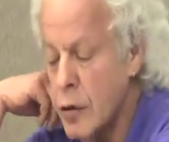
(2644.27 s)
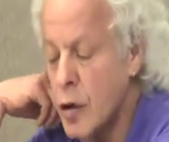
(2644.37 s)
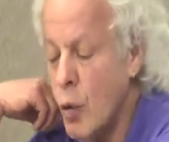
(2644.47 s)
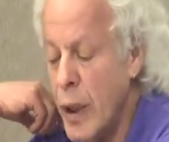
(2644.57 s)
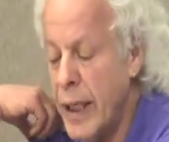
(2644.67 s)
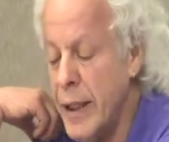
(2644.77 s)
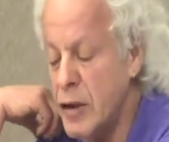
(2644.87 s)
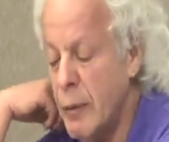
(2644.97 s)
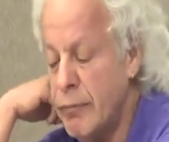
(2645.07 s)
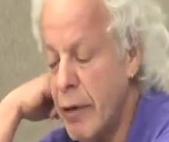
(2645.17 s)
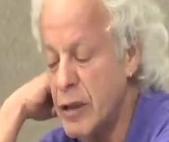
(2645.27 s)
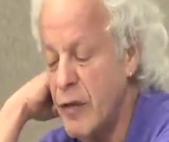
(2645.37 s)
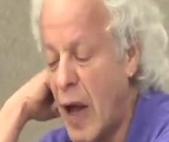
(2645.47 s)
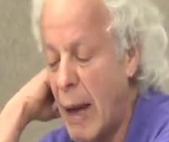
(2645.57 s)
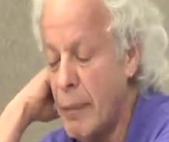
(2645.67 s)
To weaken this
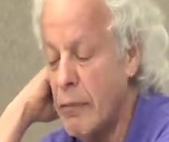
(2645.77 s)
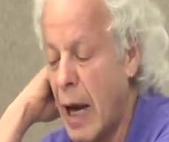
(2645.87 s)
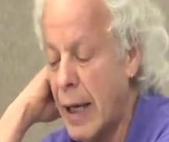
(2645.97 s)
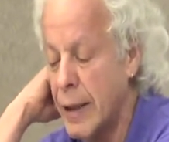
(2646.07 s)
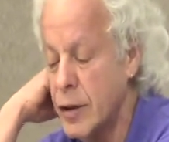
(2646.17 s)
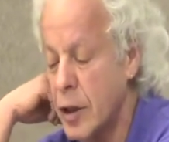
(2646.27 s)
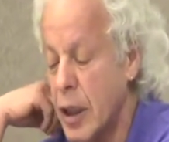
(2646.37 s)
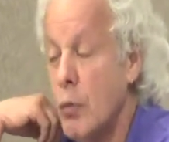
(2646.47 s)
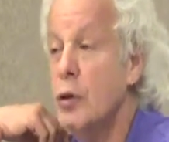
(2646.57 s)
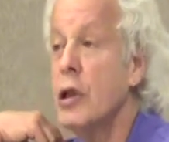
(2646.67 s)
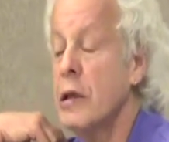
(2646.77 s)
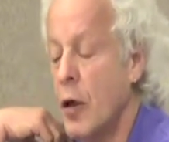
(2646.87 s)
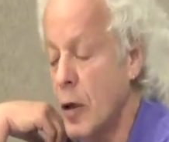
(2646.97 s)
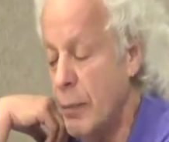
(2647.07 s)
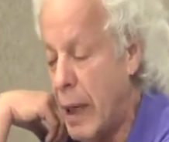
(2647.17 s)
repressive apparatus, we should
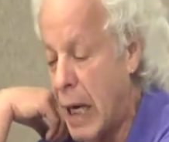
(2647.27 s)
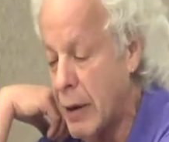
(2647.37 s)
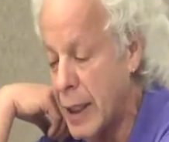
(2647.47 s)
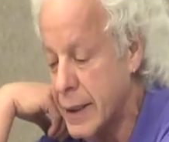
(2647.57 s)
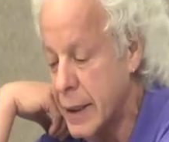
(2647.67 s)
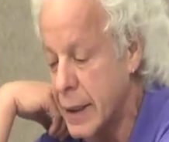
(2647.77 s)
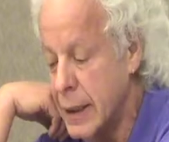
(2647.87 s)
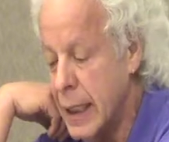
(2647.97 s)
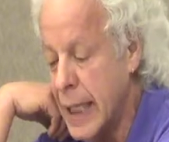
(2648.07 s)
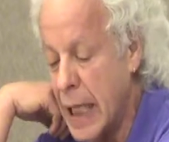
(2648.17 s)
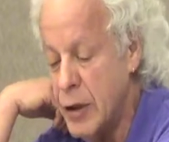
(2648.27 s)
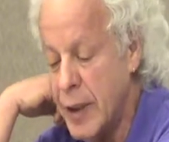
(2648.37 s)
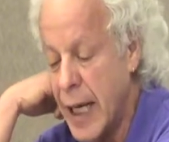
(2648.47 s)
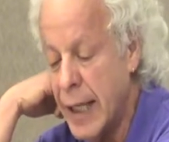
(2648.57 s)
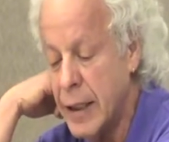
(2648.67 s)
learn about it and
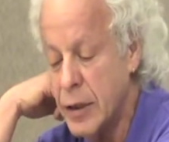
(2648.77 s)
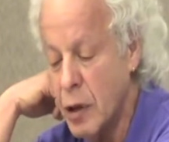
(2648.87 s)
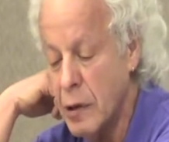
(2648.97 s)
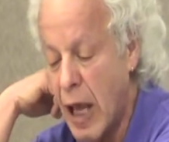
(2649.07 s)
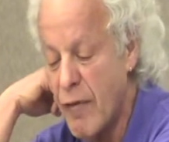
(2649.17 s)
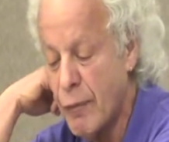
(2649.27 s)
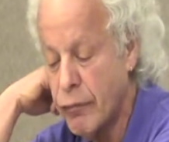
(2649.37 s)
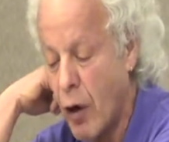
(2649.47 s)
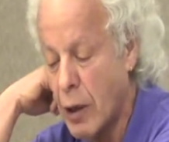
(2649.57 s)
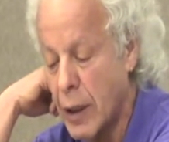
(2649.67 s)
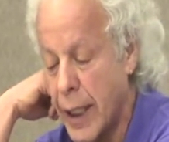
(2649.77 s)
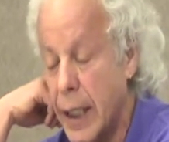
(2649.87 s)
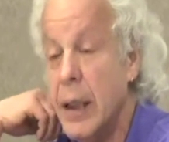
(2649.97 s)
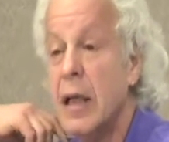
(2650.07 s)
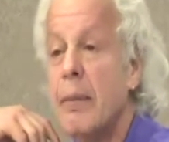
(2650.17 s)
educate the left broadly
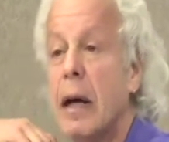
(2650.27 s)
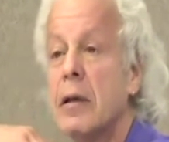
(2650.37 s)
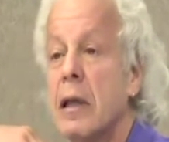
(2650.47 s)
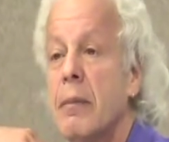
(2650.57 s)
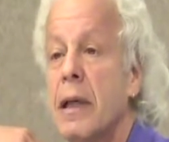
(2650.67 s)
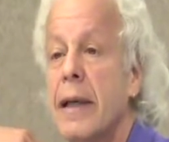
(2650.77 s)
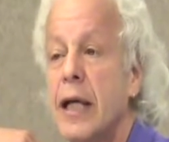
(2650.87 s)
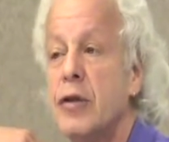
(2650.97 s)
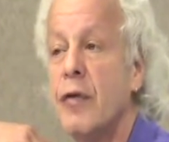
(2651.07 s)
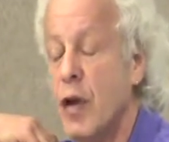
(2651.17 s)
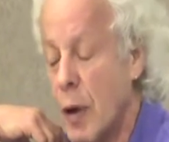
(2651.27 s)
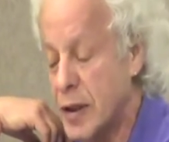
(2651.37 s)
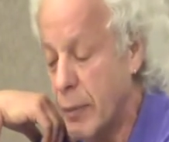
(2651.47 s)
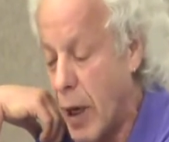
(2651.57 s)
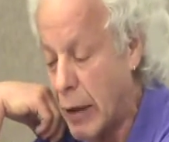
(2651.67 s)
about the limited nature of U.S.
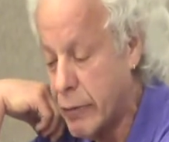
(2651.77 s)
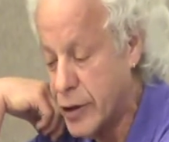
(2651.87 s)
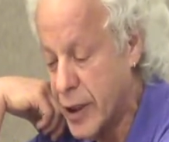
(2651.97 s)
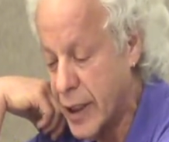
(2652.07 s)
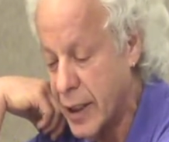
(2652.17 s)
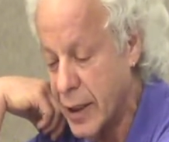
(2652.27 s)
democracy.